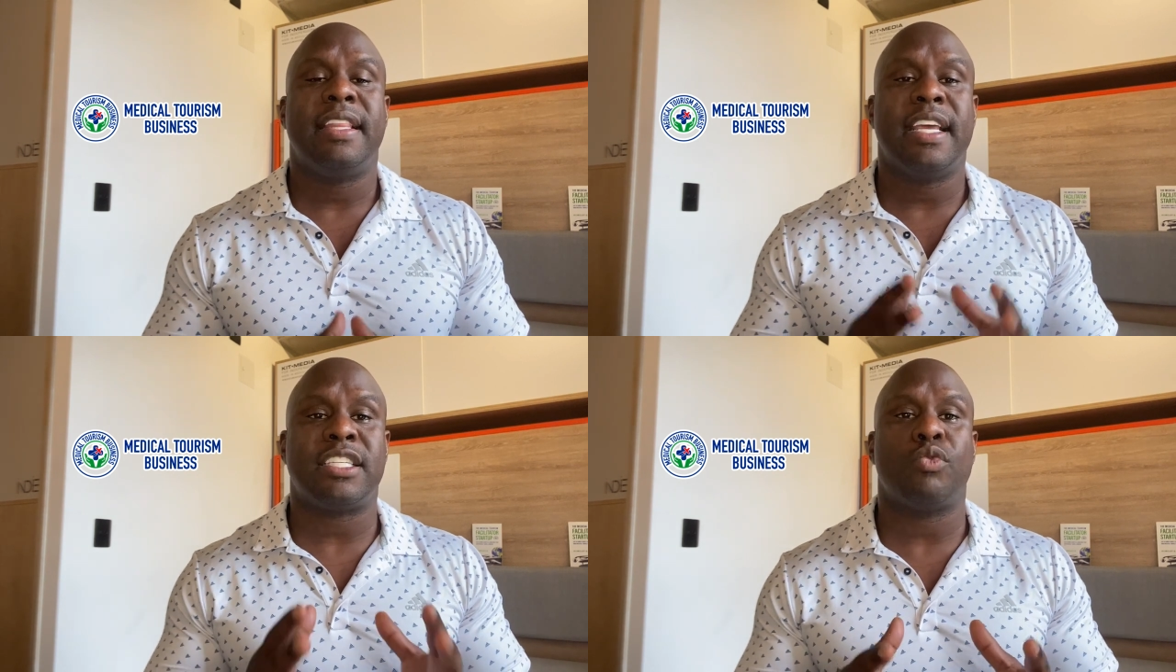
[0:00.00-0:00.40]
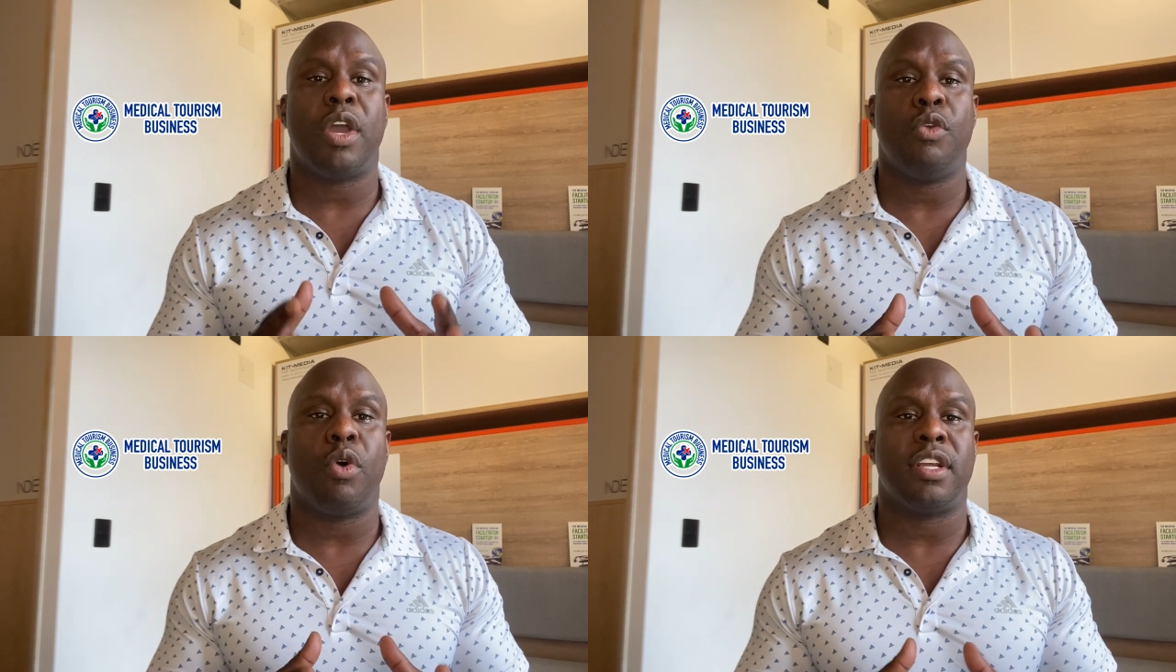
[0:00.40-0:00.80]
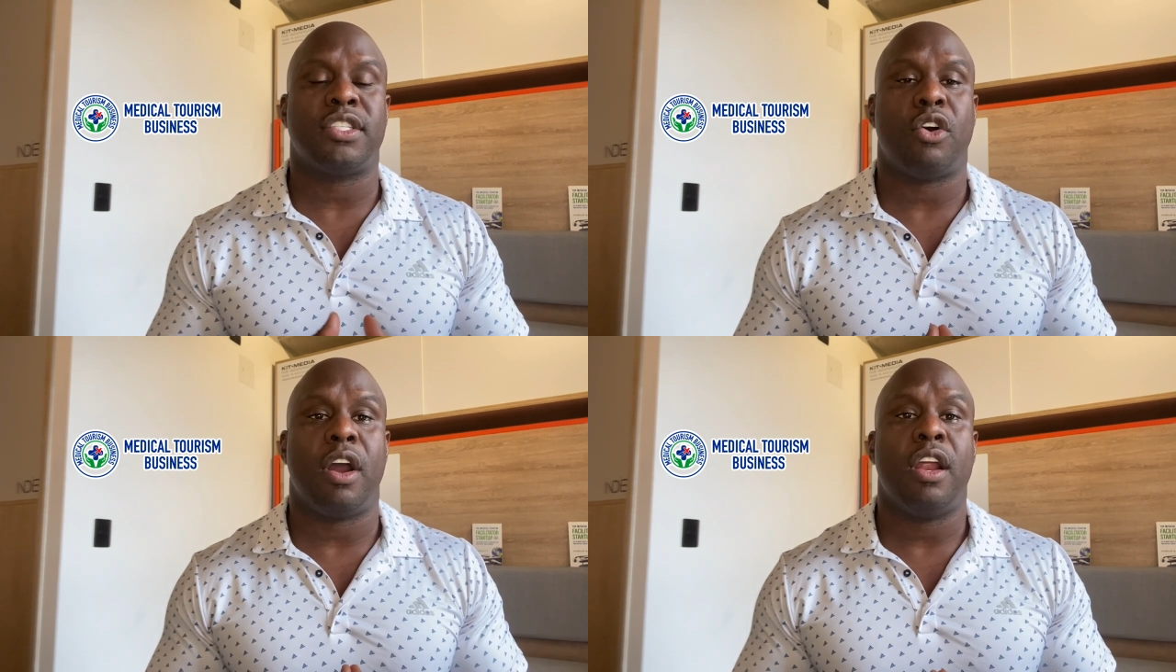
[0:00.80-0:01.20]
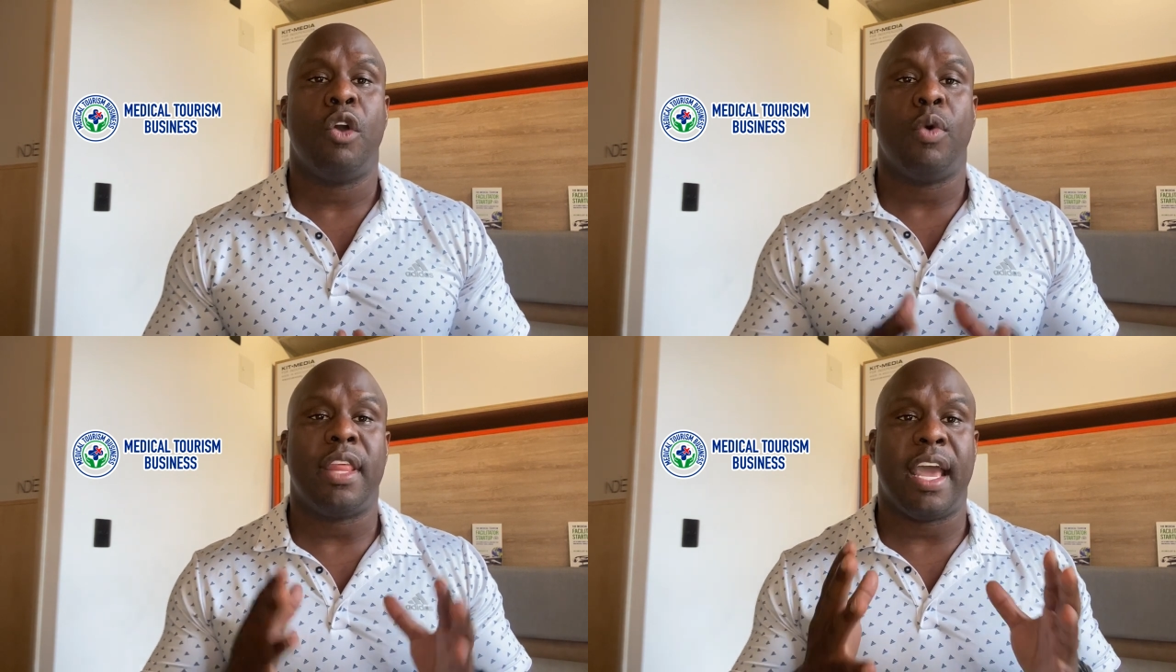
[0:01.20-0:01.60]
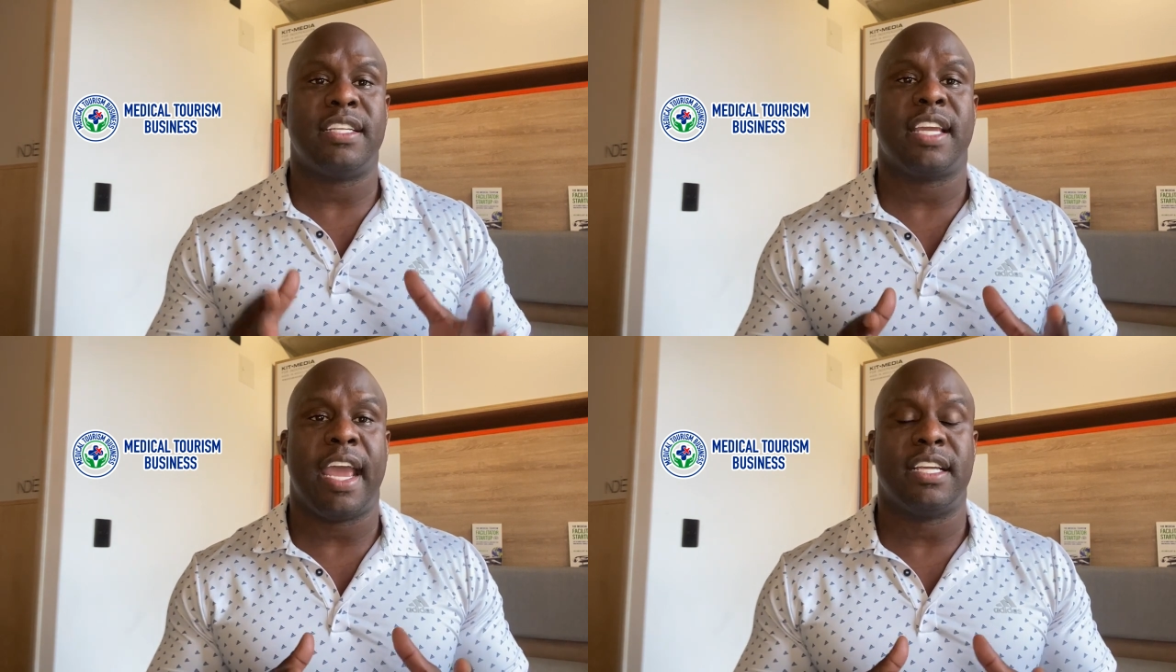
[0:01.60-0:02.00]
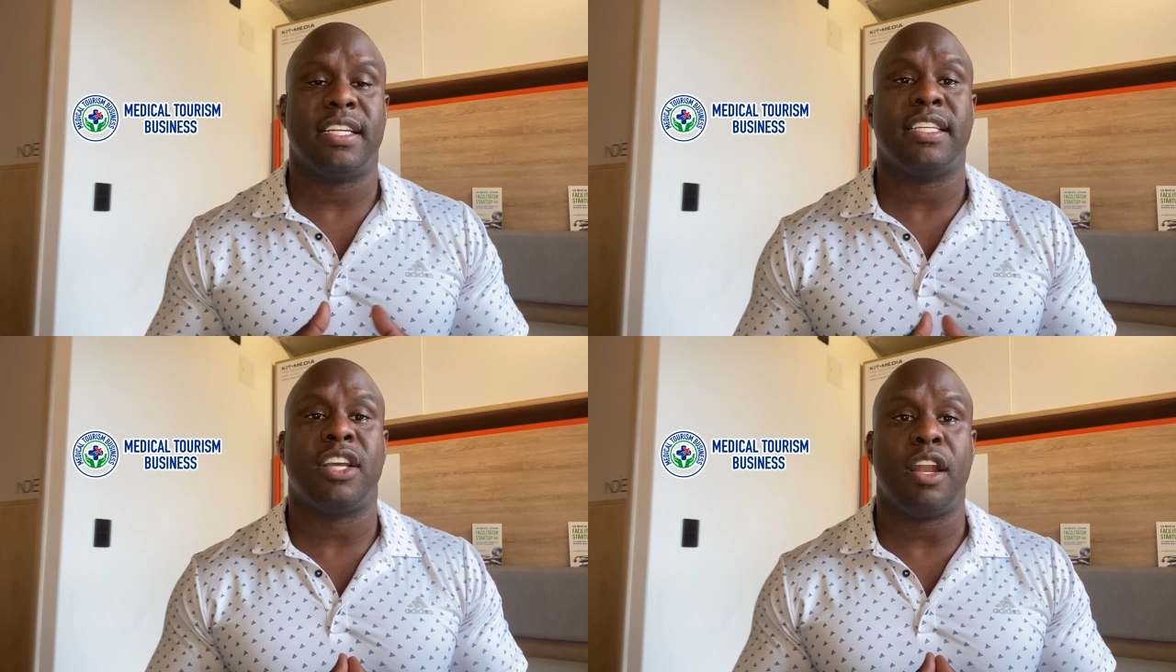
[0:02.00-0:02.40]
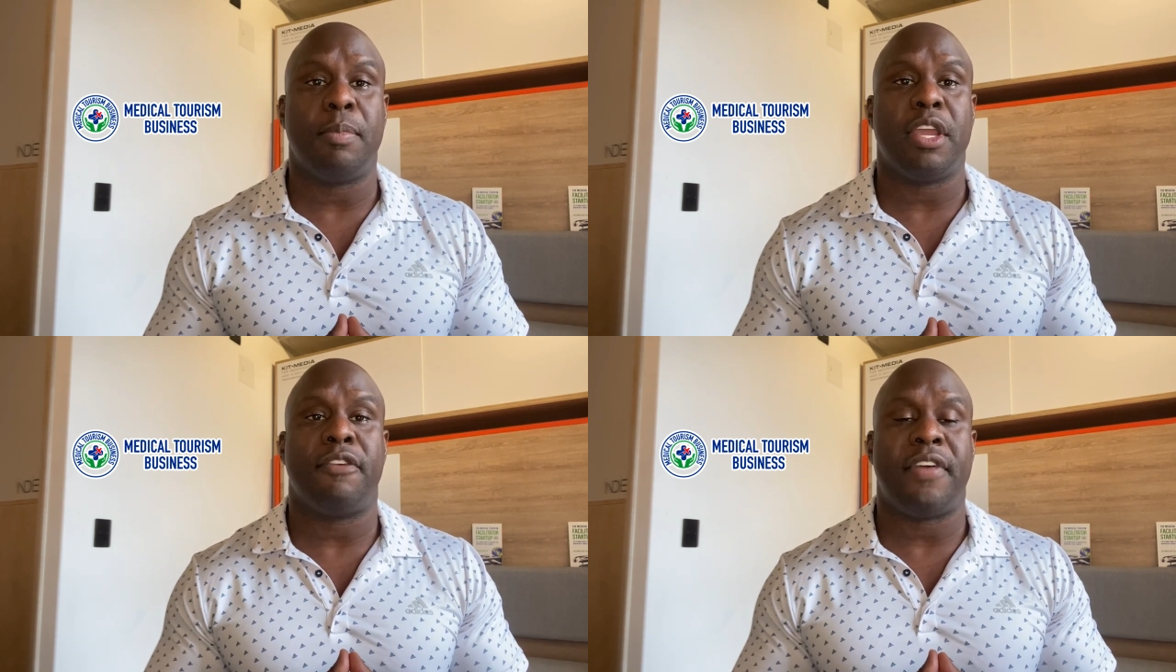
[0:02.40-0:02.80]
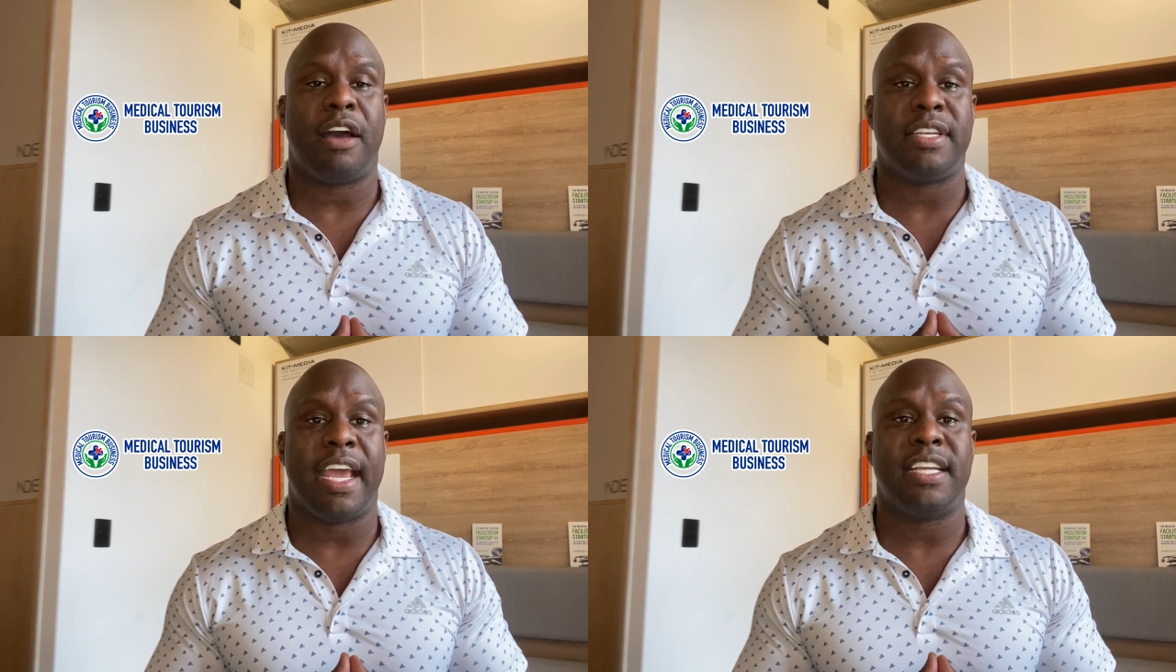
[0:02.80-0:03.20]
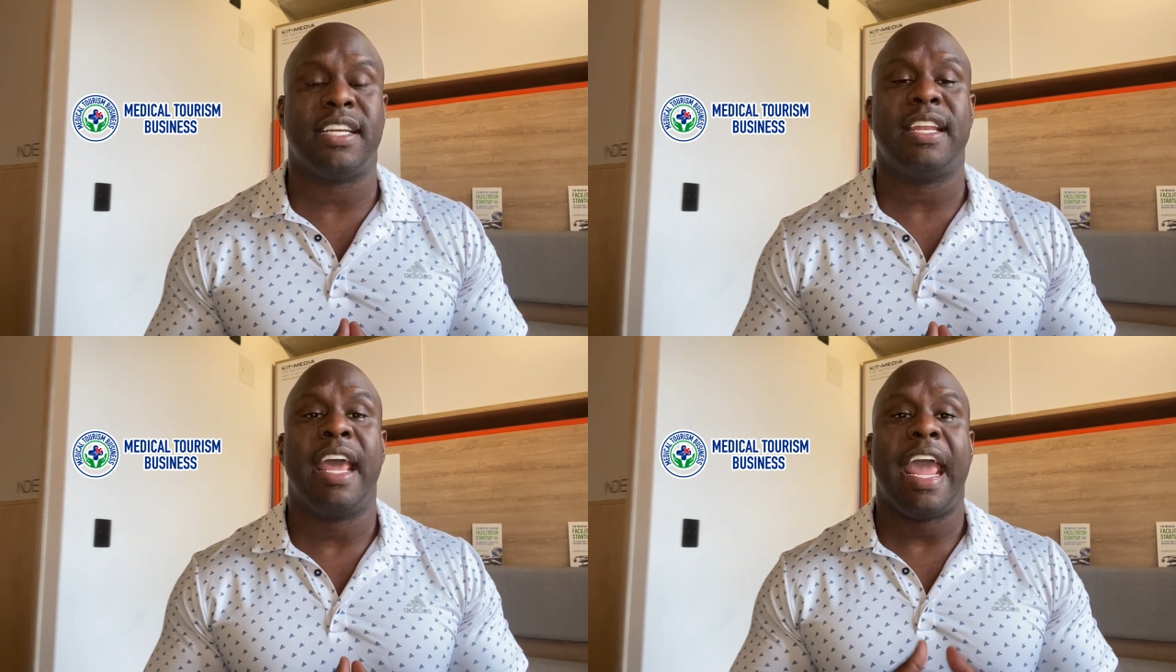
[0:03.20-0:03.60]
this is where you want to start, with education. It's going to be your foundation.